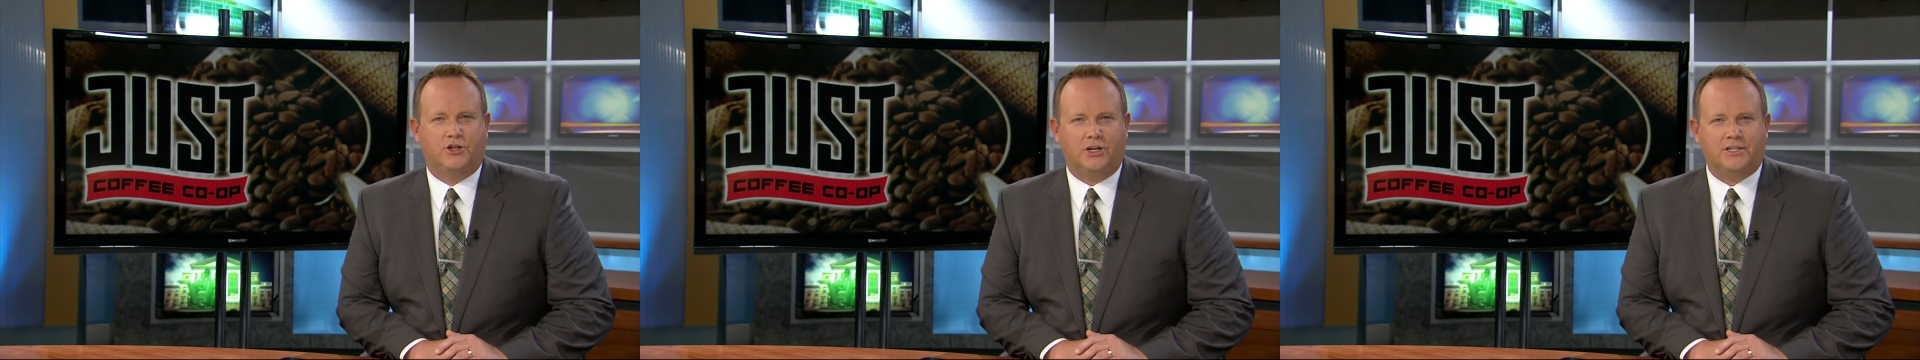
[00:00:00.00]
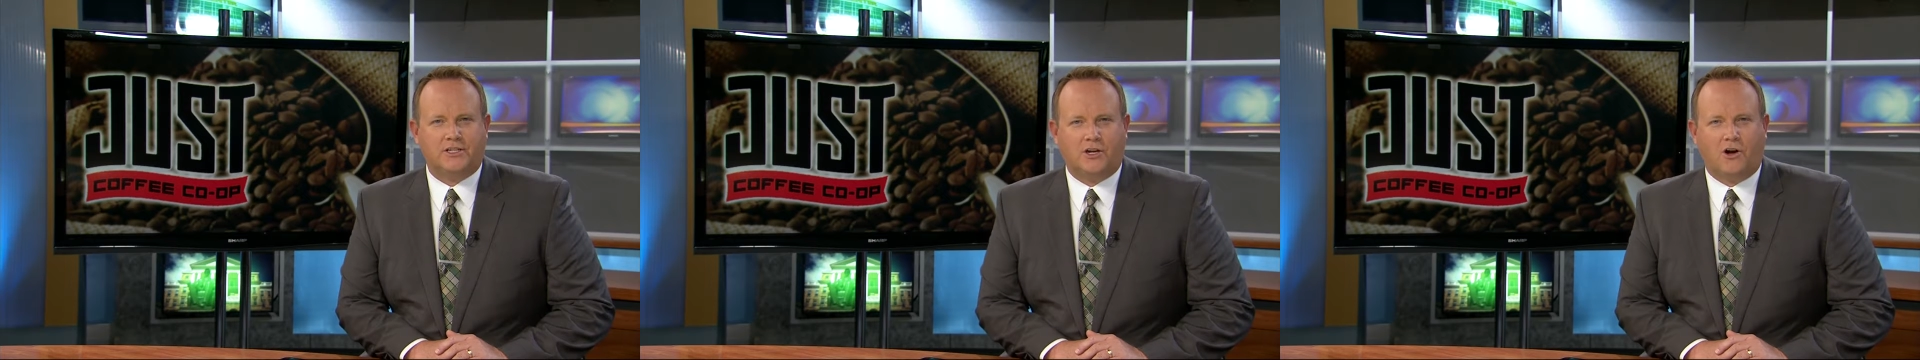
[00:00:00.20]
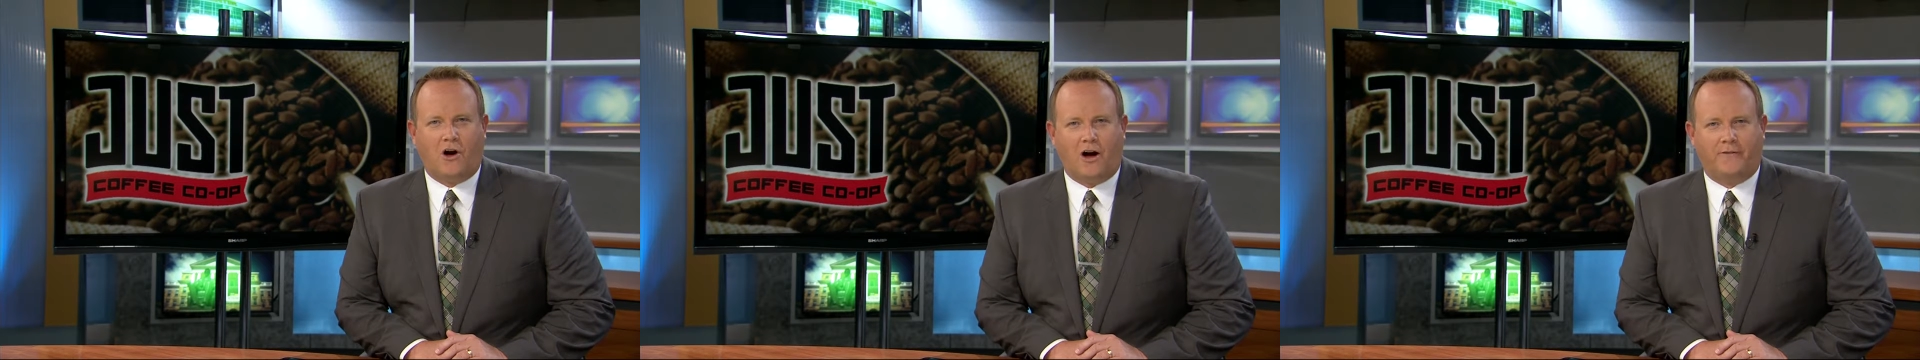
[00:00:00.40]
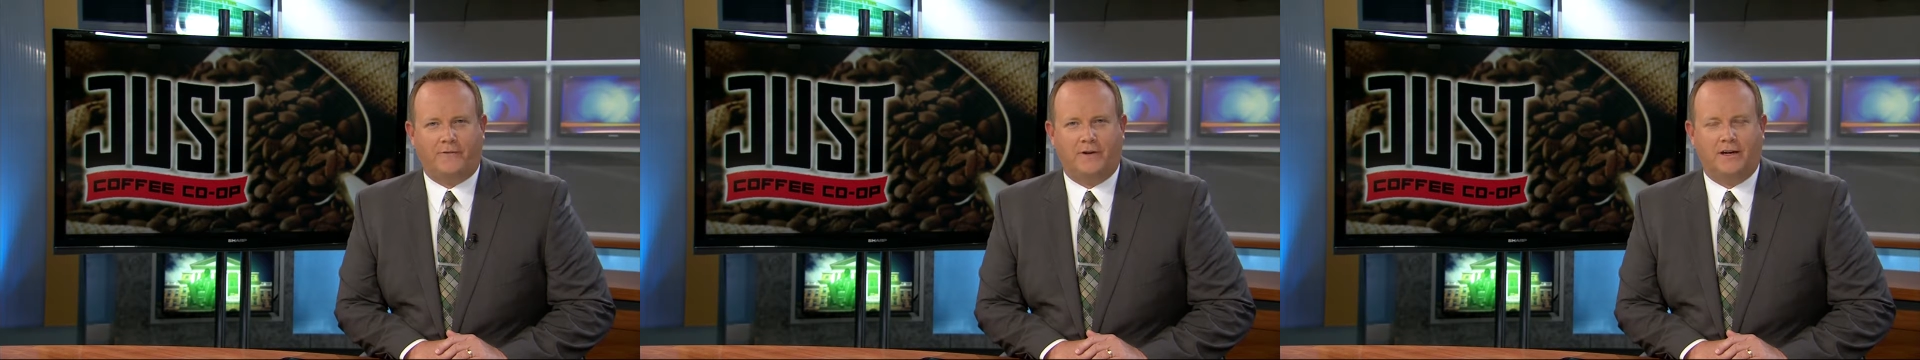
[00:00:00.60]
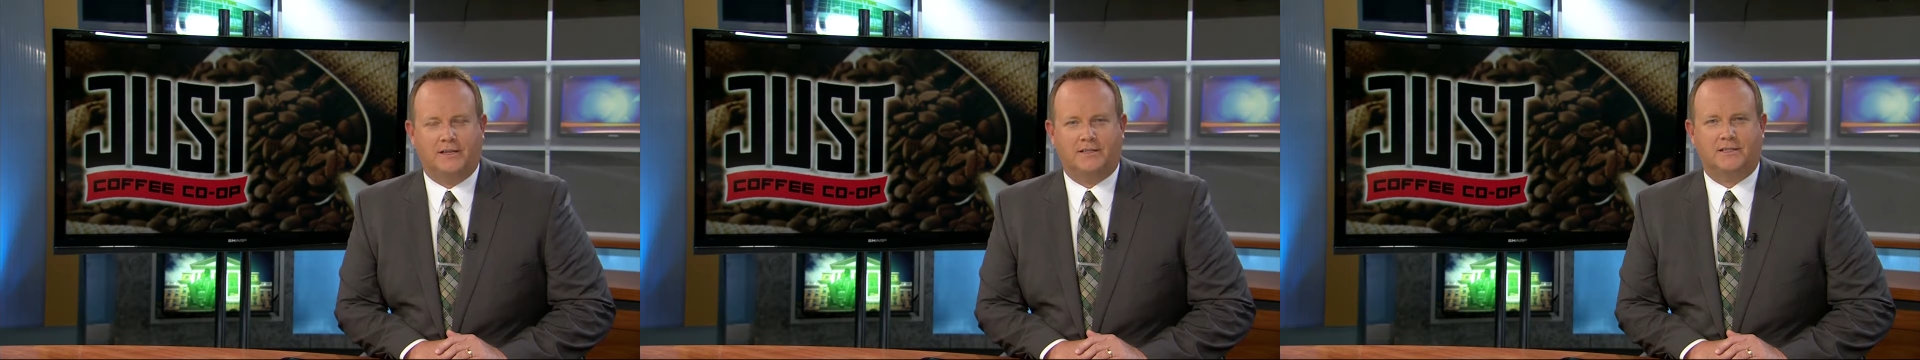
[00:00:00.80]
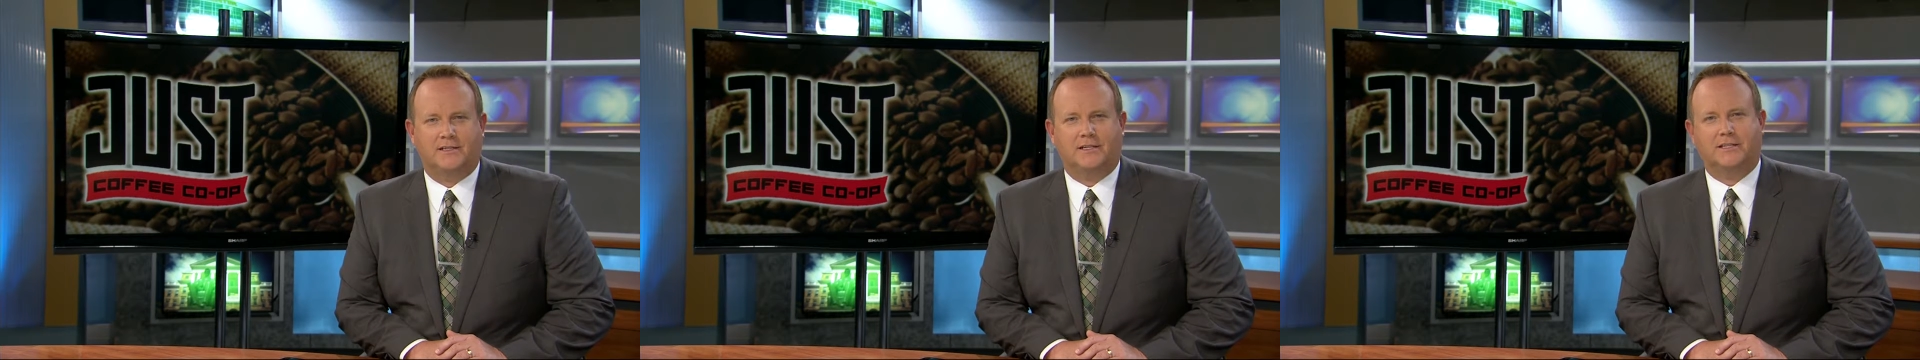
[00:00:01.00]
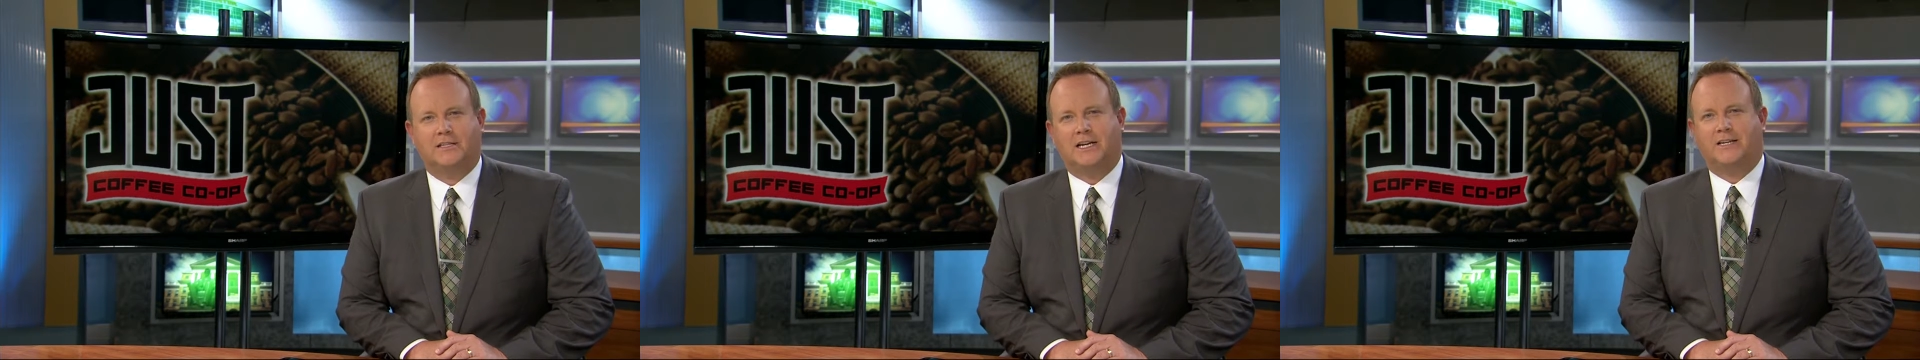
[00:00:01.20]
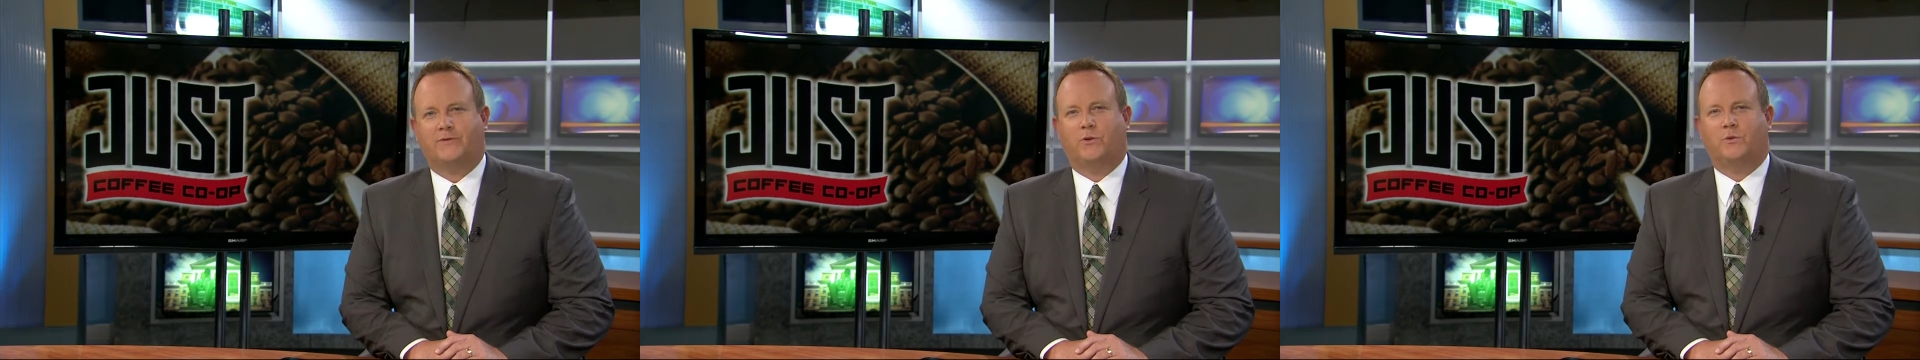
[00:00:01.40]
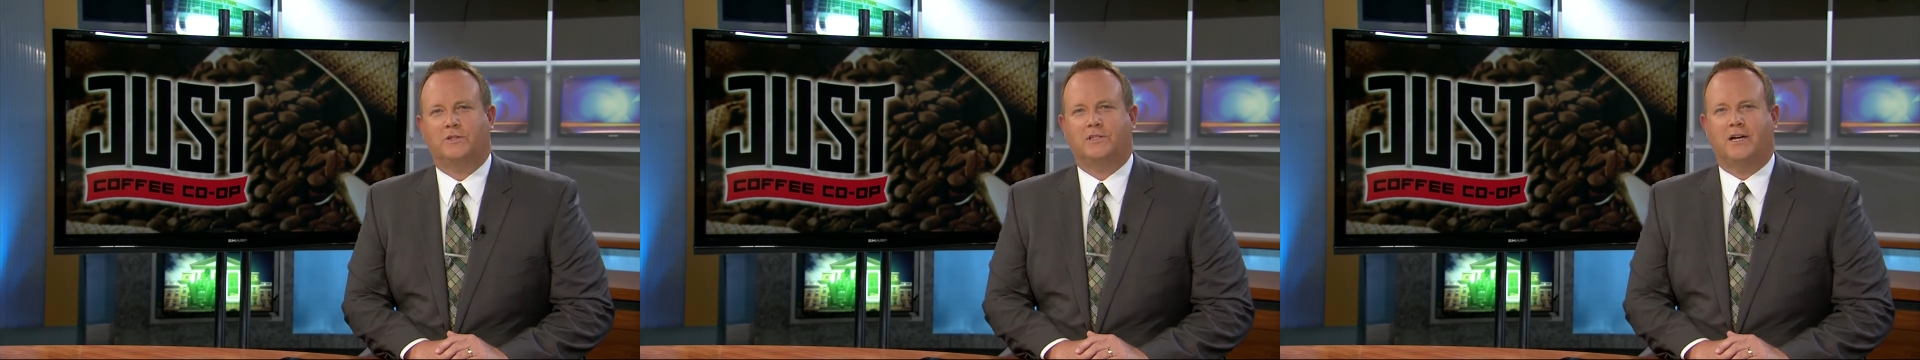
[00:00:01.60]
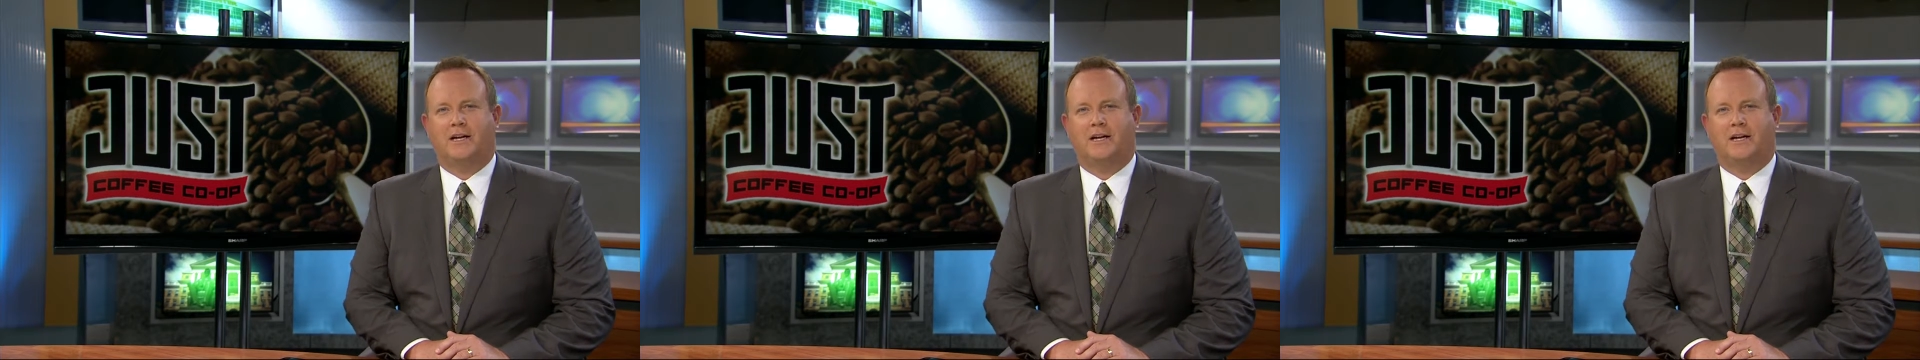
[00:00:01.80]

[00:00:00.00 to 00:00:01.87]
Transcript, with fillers: Just Coffee is a successful